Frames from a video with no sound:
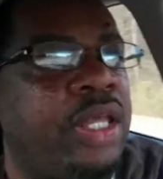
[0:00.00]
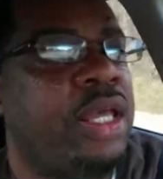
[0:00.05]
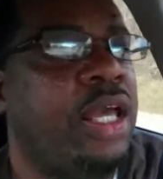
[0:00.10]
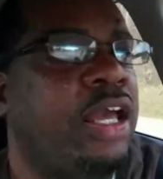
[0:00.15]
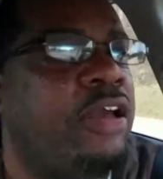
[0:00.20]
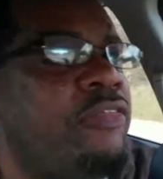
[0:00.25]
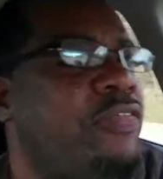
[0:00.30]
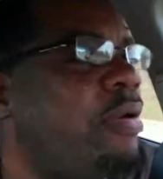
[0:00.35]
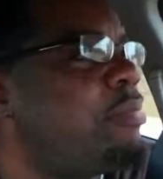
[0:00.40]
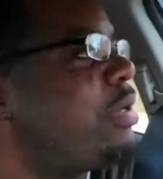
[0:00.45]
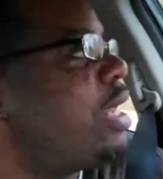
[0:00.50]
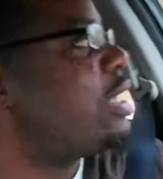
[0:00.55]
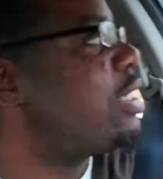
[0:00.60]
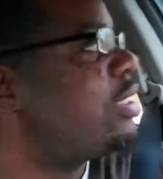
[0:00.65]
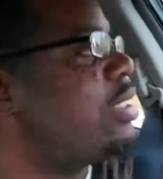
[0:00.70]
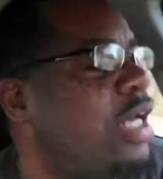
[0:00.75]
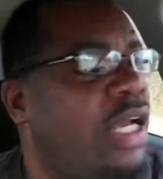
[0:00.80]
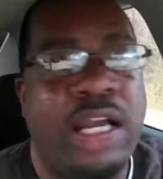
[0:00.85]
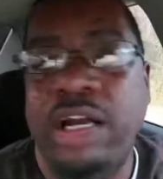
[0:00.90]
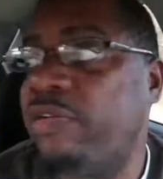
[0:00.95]
If I'm not
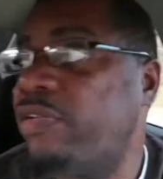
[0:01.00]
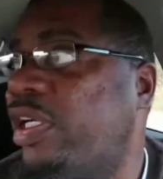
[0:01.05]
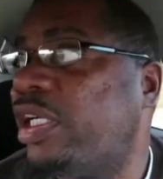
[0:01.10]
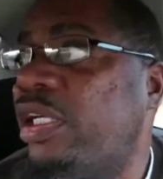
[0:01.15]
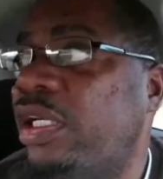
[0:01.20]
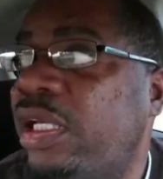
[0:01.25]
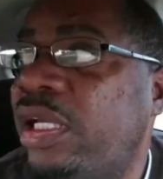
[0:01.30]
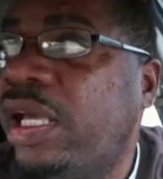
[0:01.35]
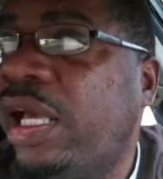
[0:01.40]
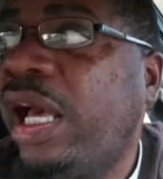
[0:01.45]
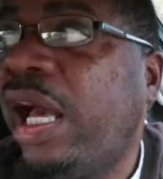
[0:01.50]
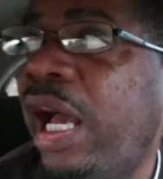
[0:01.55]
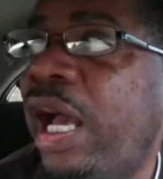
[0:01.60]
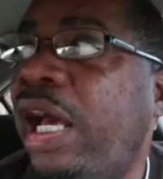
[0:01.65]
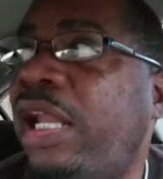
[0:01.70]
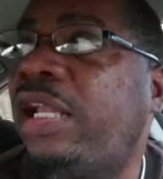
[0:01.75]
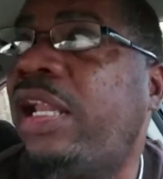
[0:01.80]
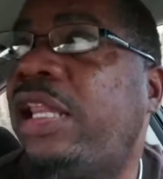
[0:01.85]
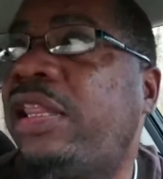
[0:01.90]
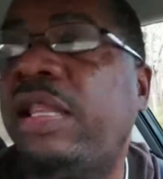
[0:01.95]
in a hurry,
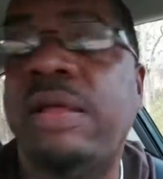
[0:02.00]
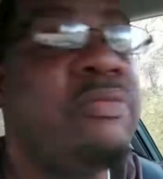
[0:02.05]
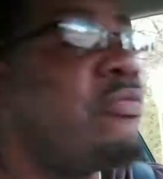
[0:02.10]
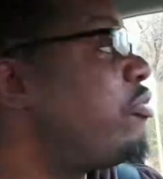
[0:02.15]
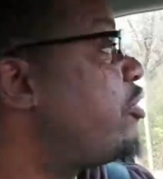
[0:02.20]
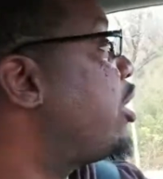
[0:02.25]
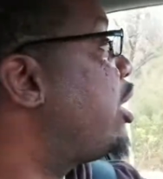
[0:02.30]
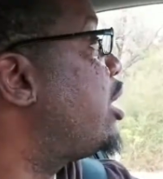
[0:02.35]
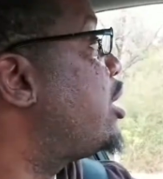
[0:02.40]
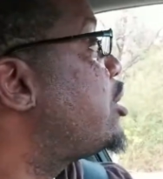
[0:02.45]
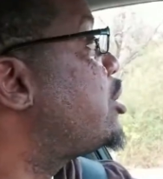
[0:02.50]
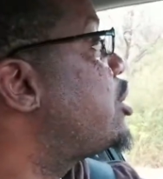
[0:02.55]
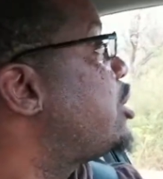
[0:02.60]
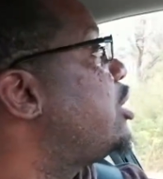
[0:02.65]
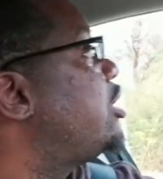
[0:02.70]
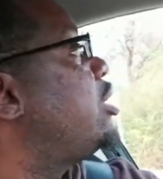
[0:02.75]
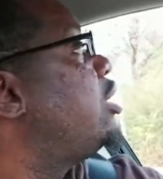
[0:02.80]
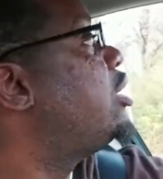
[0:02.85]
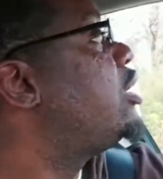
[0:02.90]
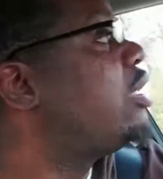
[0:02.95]
I let them finish.
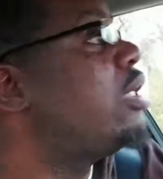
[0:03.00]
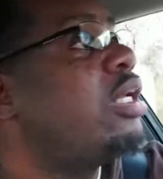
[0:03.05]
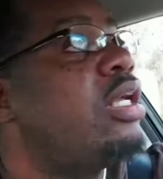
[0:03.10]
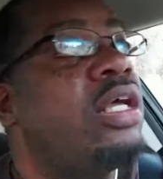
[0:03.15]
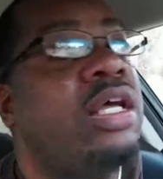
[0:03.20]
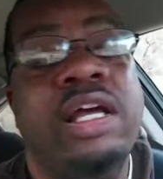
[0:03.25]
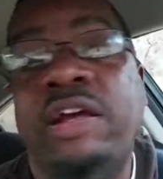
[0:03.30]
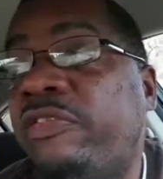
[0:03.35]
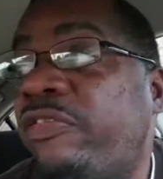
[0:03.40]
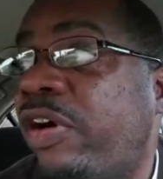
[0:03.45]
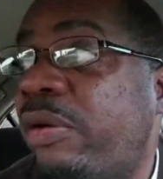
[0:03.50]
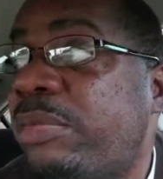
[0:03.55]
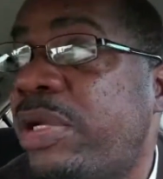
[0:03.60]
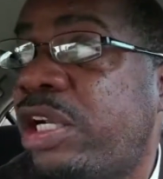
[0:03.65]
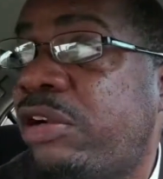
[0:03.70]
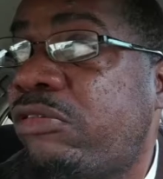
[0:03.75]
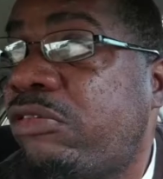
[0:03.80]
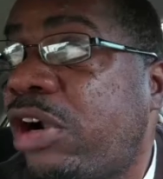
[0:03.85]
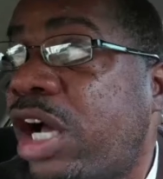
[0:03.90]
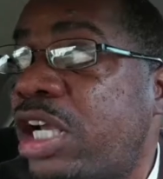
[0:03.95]
If I'm in
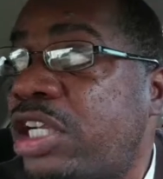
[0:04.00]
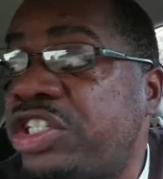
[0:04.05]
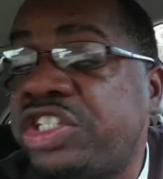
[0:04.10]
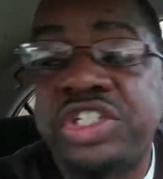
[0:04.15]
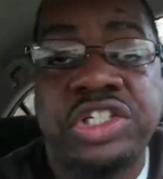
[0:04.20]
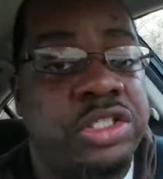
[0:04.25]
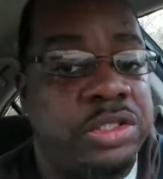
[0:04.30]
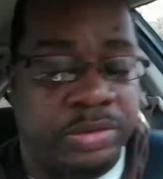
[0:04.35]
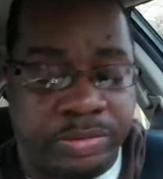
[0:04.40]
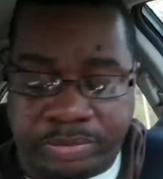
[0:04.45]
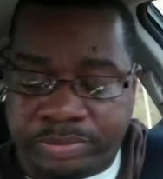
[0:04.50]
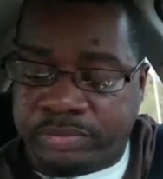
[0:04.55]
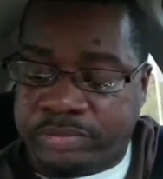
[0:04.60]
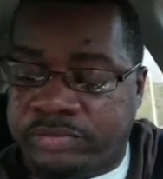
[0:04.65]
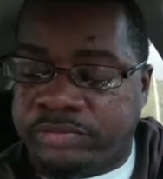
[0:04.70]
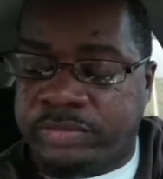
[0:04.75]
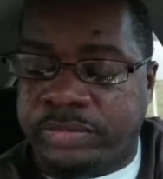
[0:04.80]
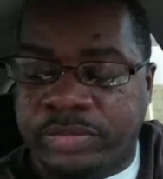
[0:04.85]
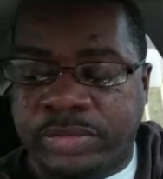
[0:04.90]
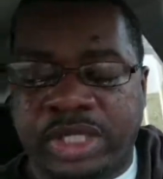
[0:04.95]
a rush,
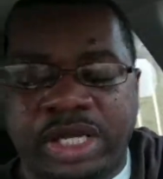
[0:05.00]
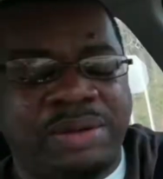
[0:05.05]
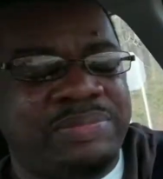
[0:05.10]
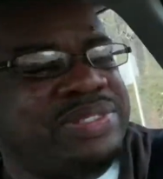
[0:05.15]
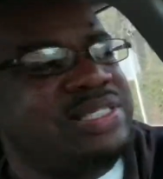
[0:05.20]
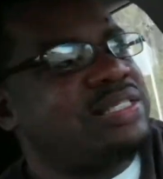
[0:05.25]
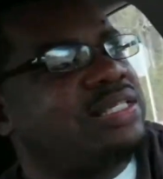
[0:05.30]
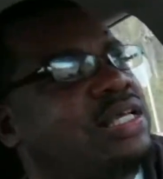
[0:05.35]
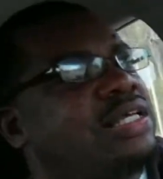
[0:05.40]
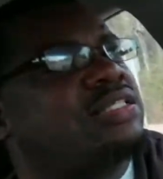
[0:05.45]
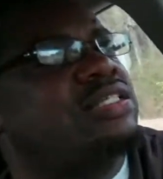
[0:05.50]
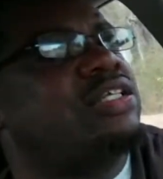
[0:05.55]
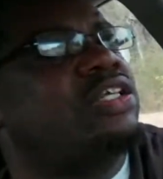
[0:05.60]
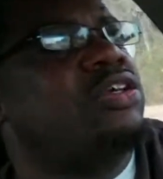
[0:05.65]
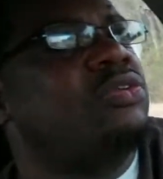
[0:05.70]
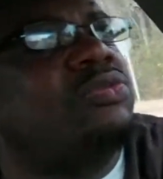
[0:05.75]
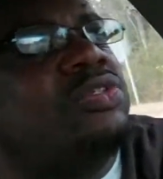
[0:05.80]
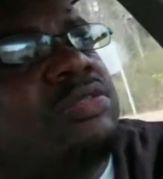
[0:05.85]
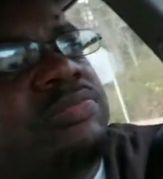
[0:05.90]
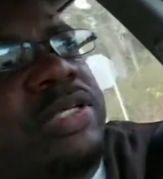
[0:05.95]
I'm going to say,
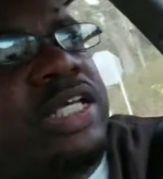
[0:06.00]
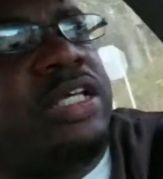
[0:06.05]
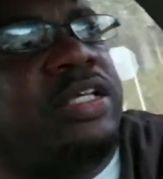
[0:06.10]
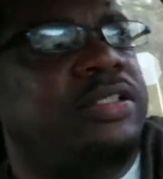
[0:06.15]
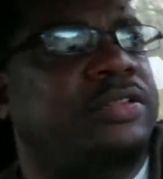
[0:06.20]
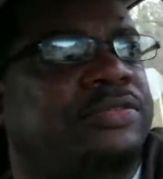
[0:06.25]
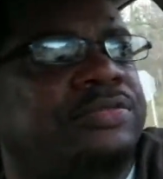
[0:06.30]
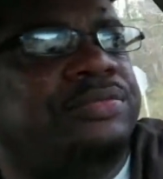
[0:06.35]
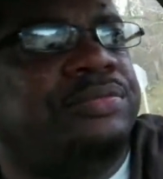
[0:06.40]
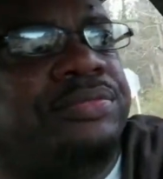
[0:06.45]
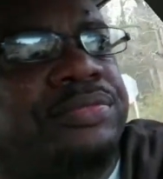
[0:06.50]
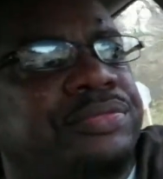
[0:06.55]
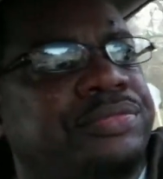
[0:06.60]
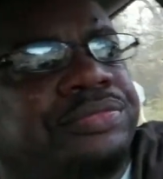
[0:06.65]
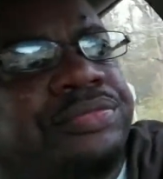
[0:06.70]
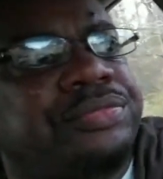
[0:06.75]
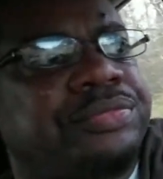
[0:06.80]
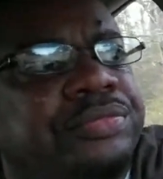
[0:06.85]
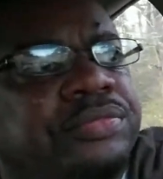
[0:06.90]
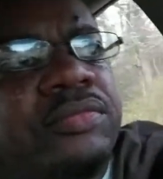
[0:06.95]
Excuse me.
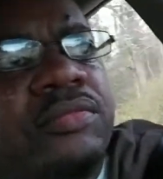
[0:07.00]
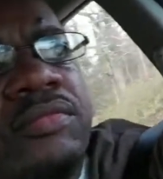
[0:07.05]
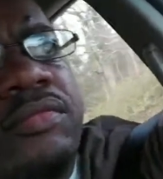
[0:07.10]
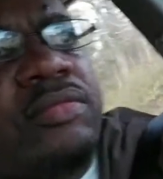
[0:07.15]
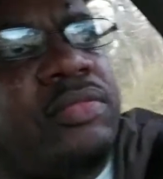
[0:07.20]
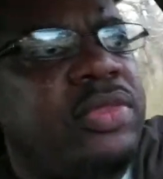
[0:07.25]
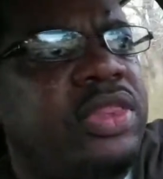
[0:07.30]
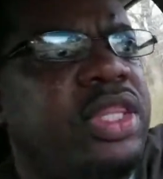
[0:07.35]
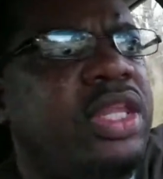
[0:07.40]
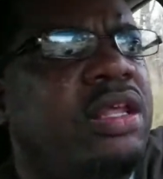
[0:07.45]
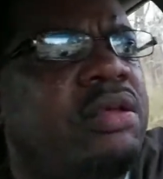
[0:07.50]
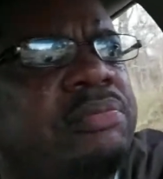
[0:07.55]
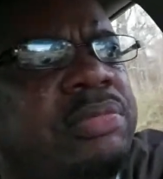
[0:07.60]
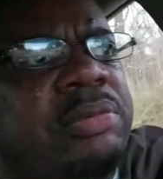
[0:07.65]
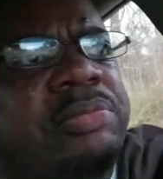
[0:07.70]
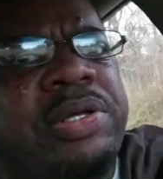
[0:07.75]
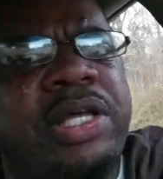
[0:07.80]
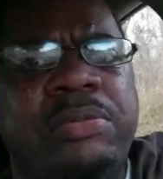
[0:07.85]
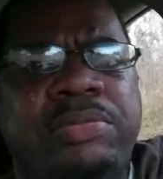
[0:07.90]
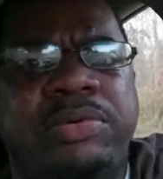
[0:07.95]

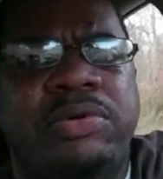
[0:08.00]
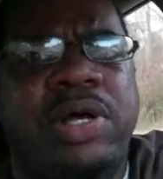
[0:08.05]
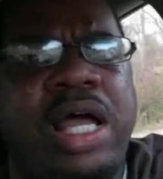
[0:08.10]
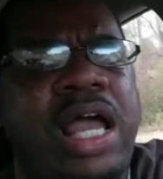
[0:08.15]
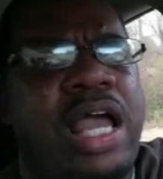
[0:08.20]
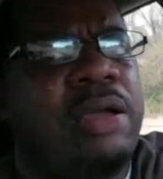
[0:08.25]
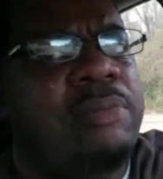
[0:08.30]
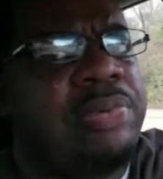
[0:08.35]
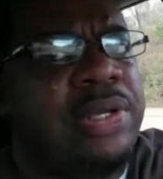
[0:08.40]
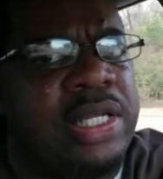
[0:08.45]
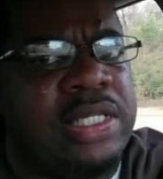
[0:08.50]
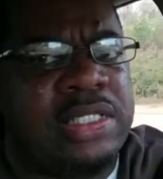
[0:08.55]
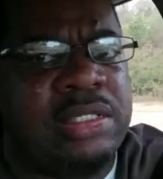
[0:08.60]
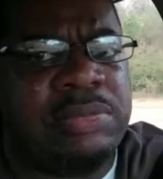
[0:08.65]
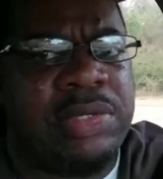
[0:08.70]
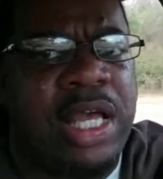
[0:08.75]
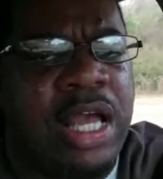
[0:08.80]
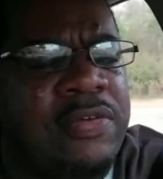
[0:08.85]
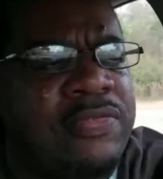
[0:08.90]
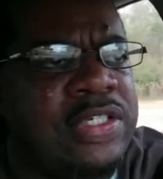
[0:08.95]
But people, I've been in
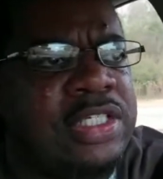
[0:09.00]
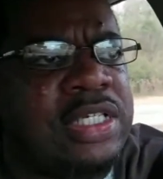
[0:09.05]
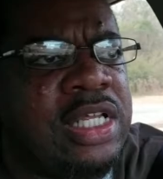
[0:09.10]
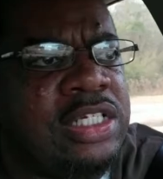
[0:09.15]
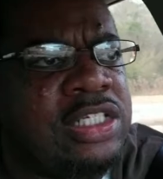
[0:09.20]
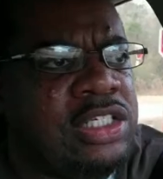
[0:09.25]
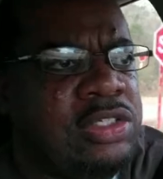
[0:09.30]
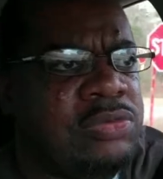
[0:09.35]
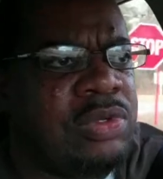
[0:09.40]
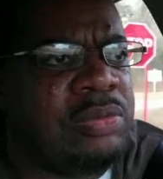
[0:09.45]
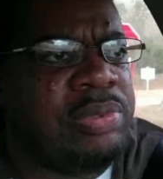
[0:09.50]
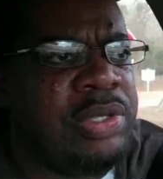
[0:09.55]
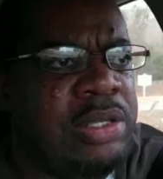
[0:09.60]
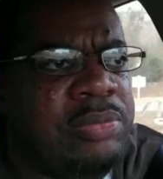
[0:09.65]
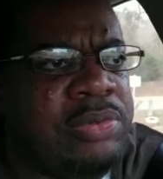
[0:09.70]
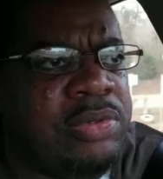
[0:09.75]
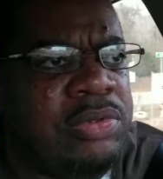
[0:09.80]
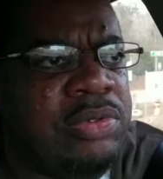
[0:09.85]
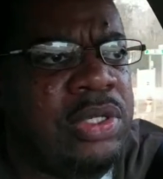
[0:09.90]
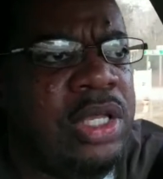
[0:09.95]
some conversations with
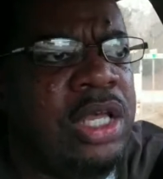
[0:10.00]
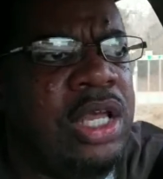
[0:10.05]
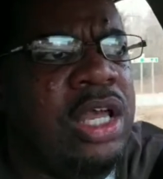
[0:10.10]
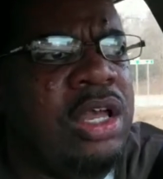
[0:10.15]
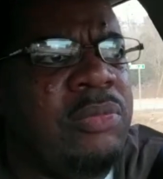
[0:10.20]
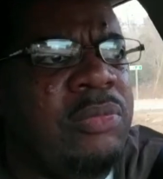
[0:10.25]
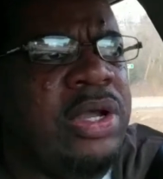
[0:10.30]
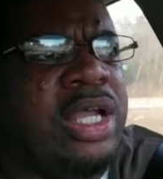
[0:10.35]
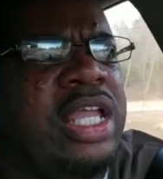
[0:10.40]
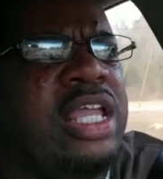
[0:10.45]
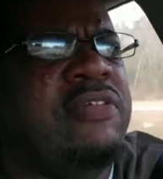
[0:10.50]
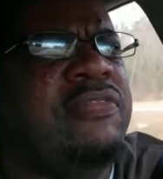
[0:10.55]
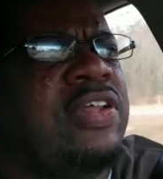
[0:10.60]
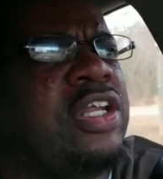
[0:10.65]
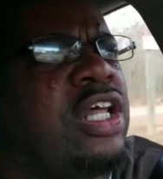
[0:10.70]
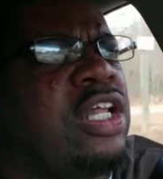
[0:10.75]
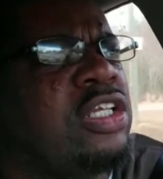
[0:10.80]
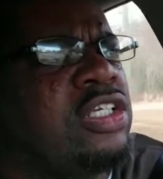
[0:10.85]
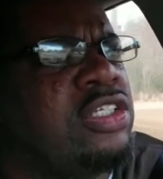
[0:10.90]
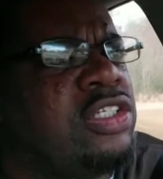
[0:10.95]
people where even
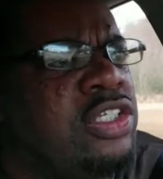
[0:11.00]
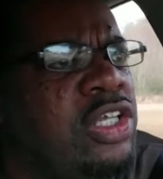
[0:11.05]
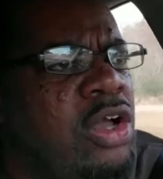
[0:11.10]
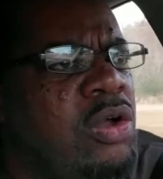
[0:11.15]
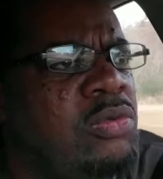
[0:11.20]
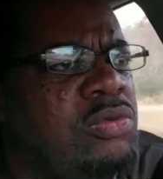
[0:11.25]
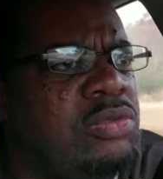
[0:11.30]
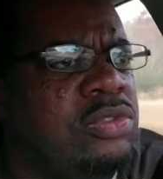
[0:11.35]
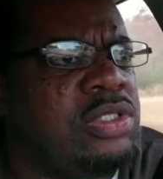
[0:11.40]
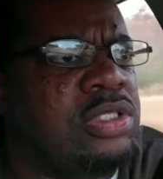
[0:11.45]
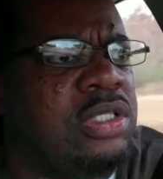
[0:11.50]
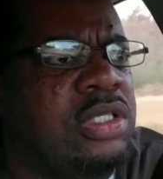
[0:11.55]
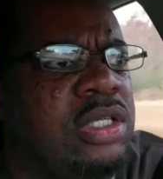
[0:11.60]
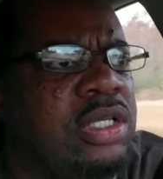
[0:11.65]
adults,